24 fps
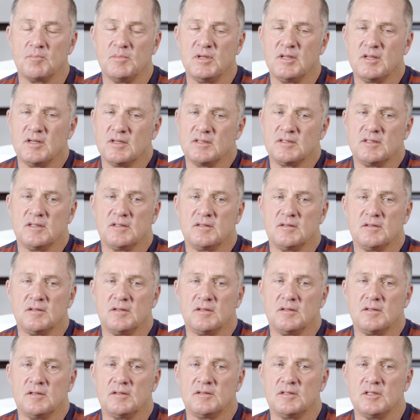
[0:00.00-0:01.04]
because at
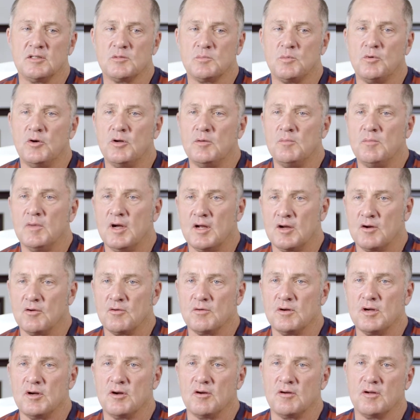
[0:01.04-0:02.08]
this point in my
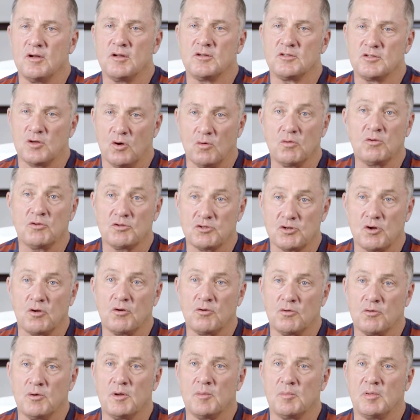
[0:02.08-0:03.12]
career, a total
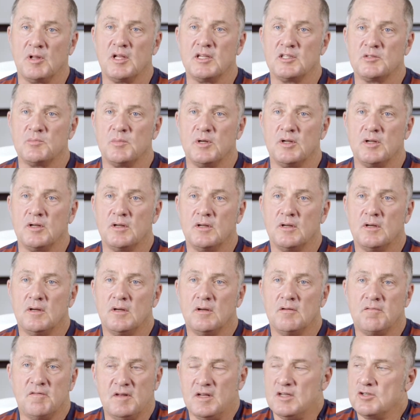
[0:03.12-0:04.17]
shoulder replacement
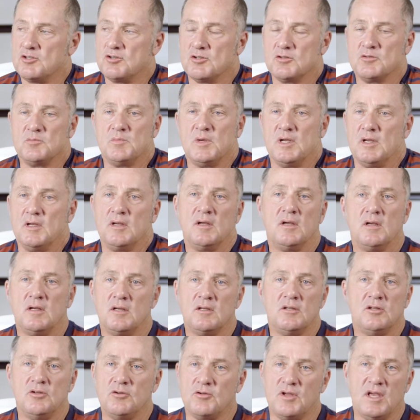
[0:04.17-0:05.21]
finishes me.
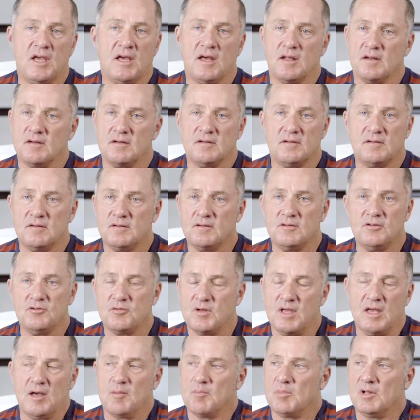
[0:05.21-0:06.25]
You can't
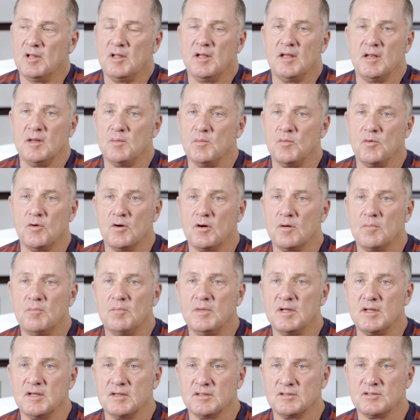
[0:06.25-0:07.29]
play anymore
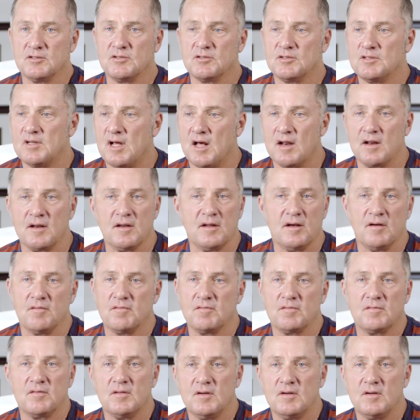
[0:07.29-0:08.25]
because there's not enough